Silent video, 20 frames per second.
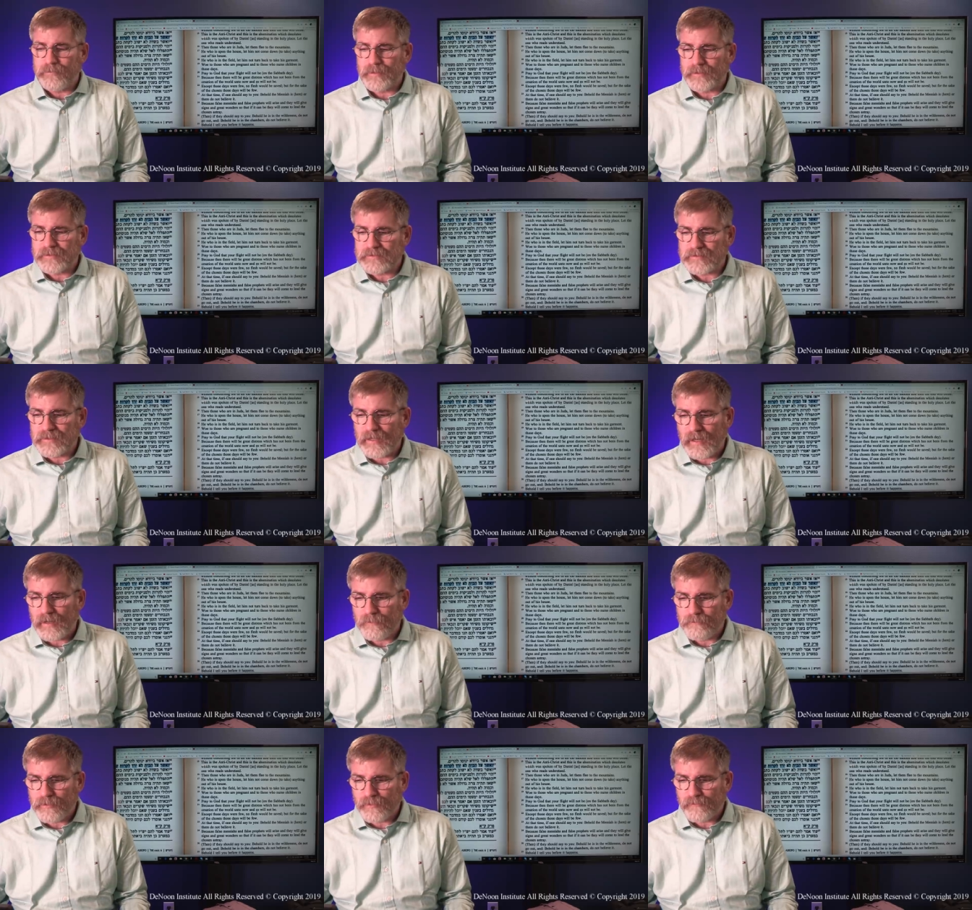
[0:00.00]
but
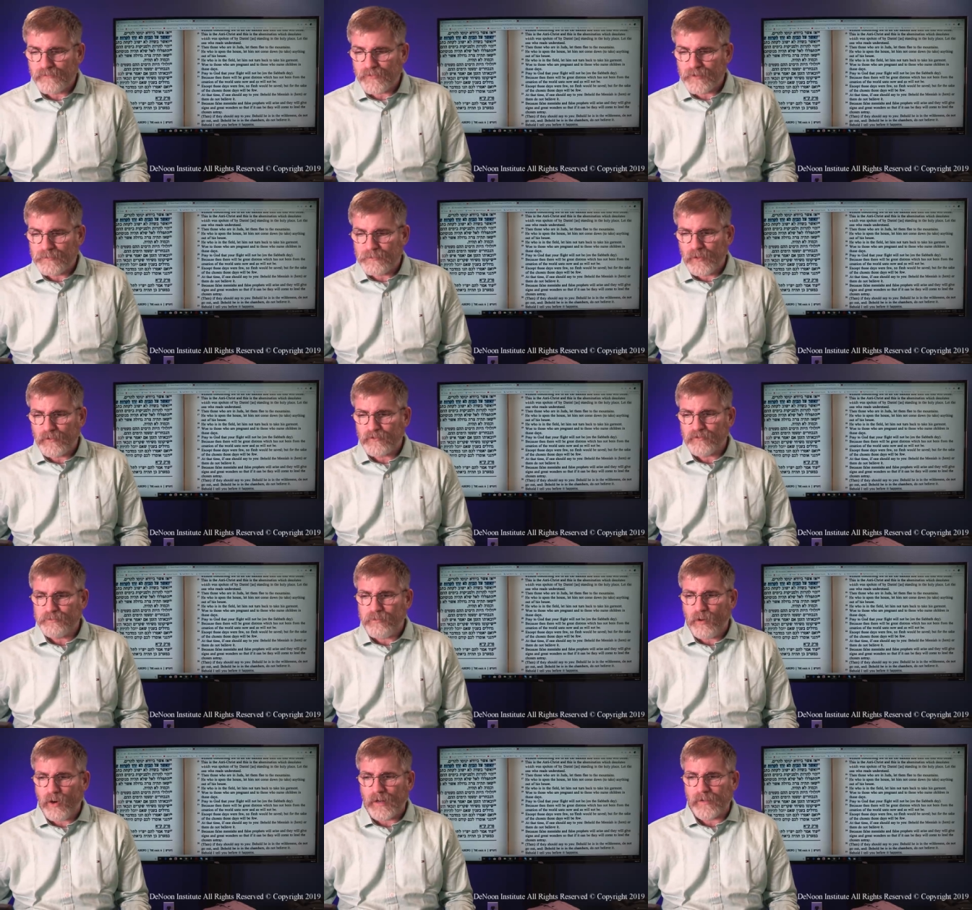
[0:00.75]
uh, but for the
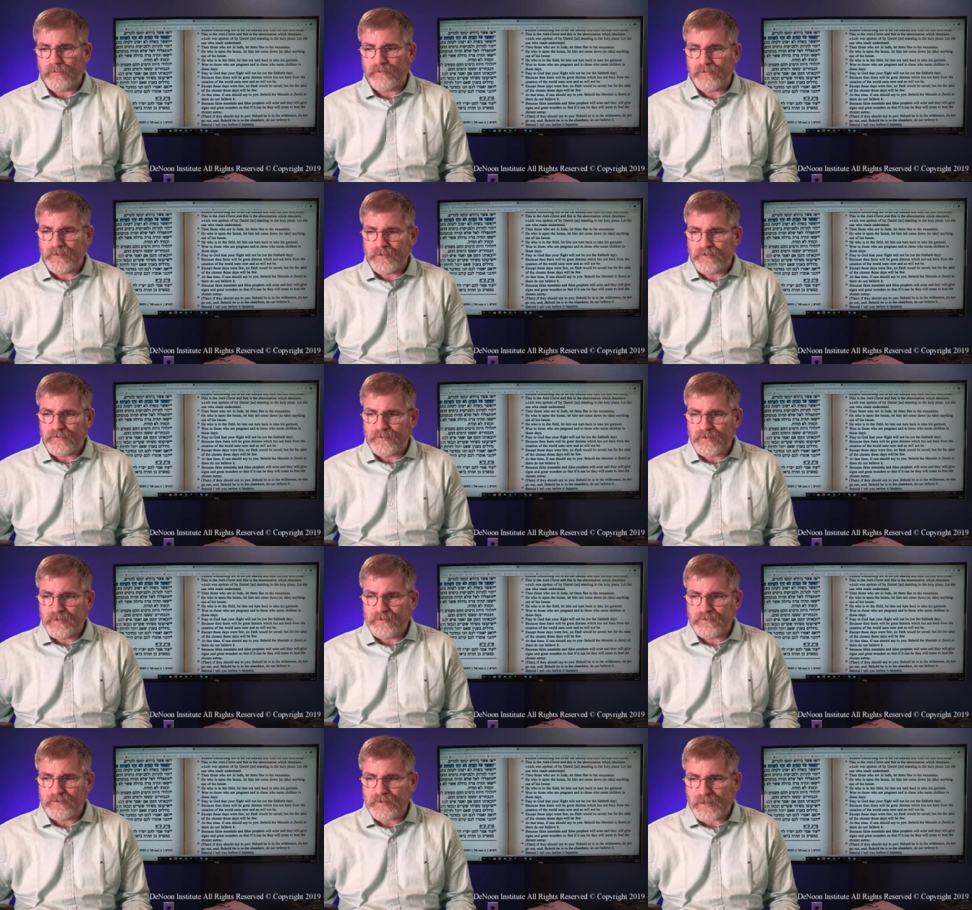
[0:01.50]
most part, this
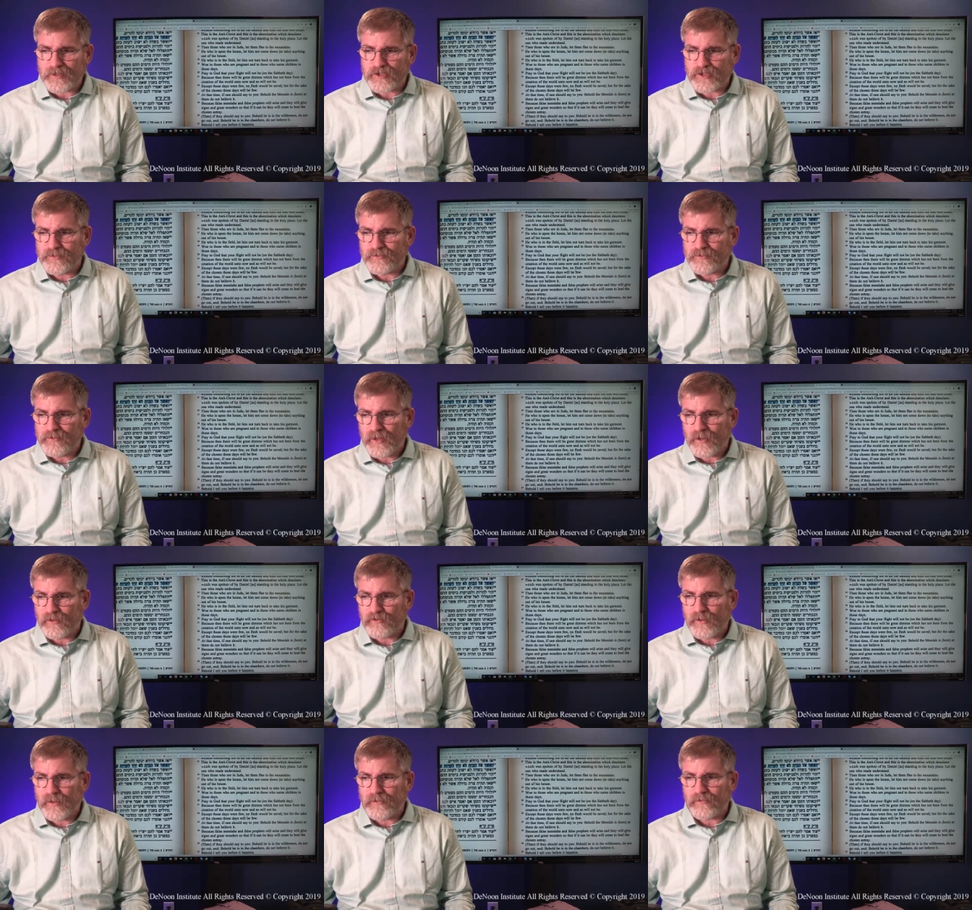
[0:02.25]
these sections
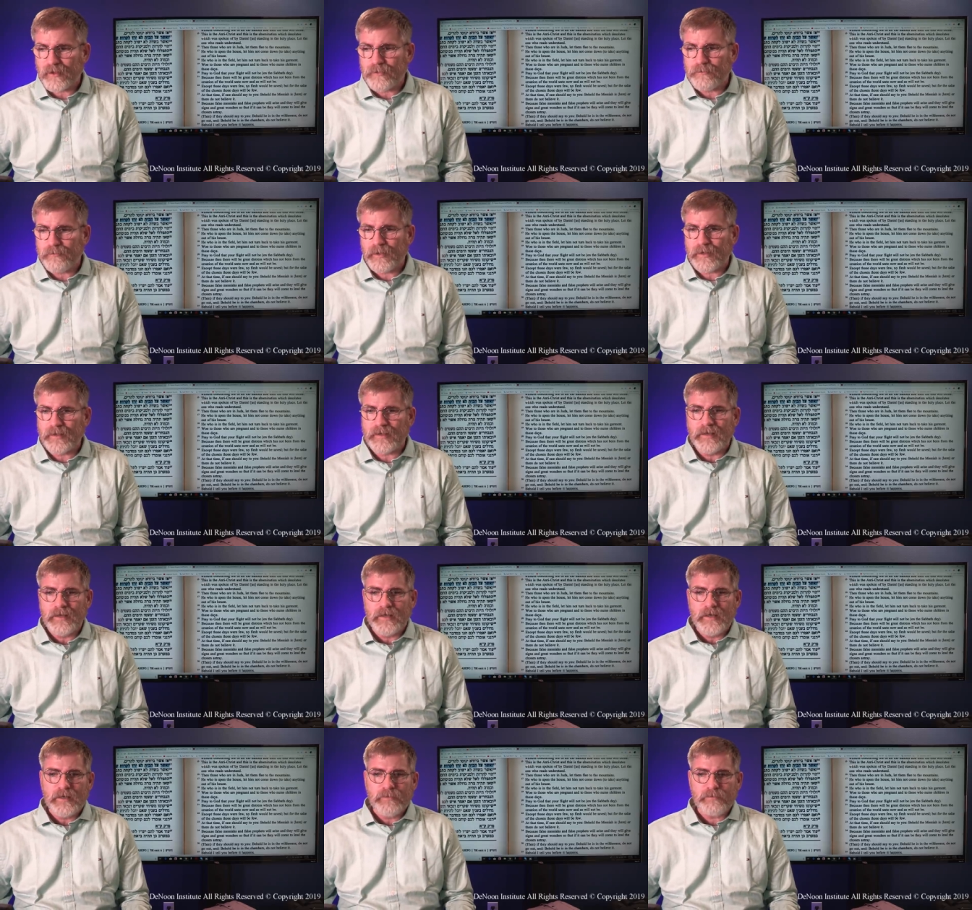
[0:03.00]
here are translated
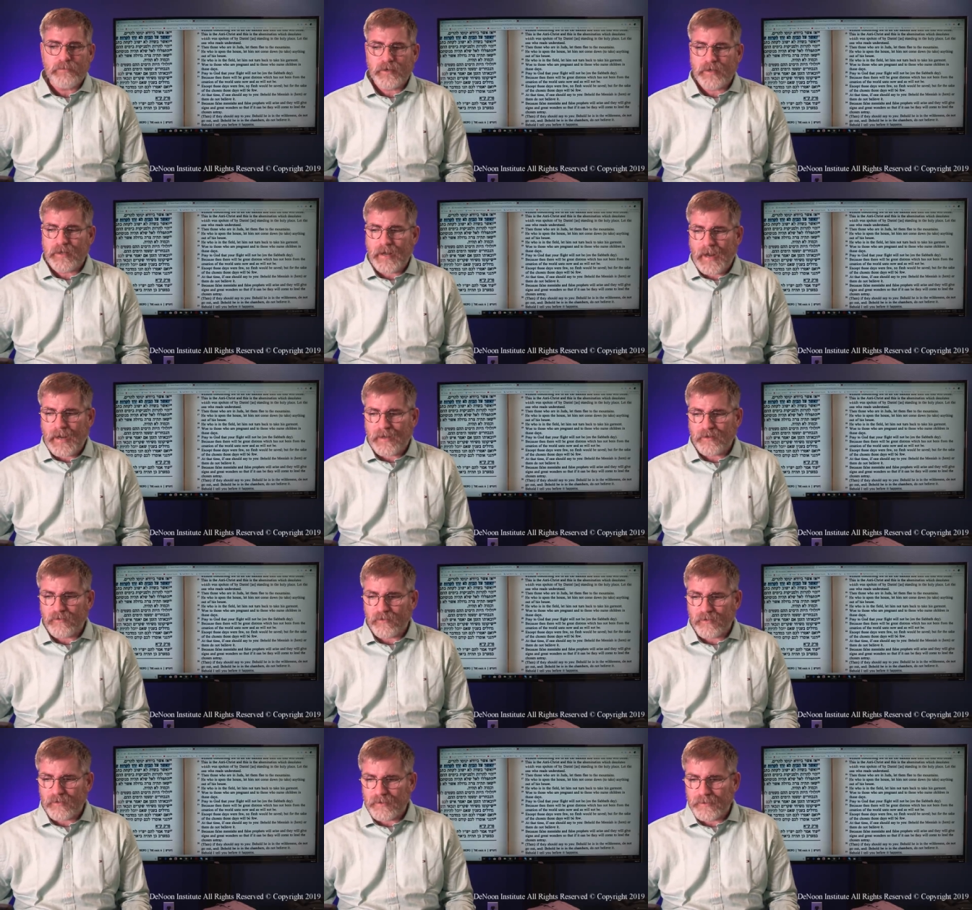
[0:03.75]
pretty pretty
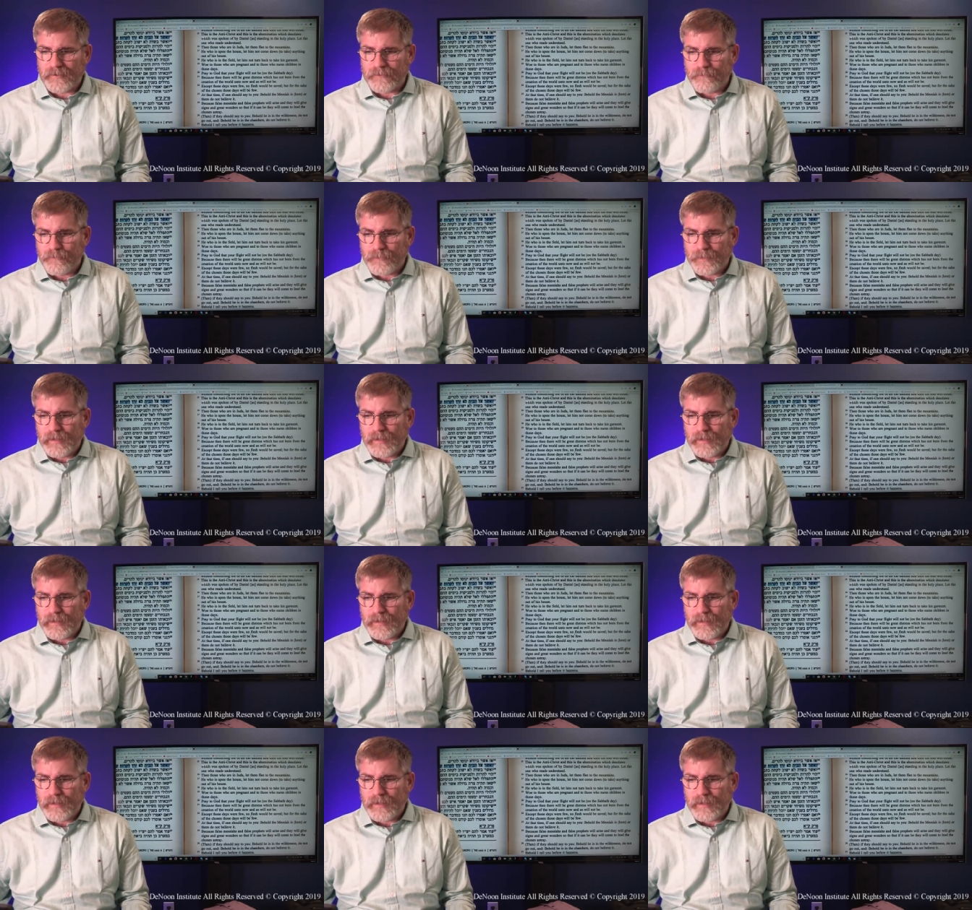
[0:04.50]
accurately,